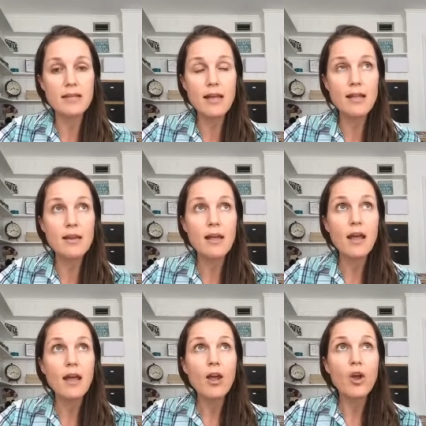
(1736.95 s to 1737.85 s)
And
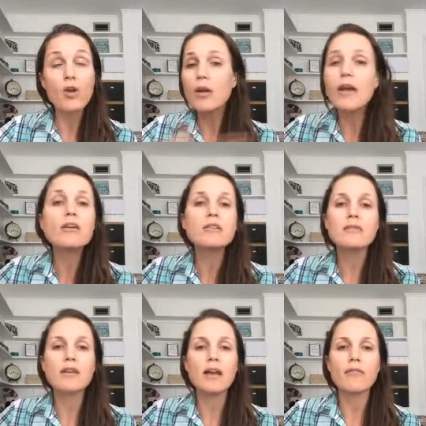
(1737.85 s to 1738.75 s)
who cares if
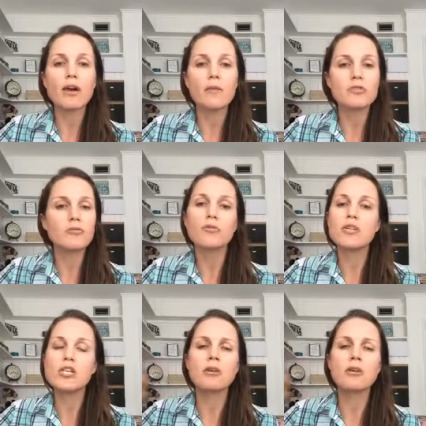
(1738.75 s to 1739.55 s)
they never come to fruition?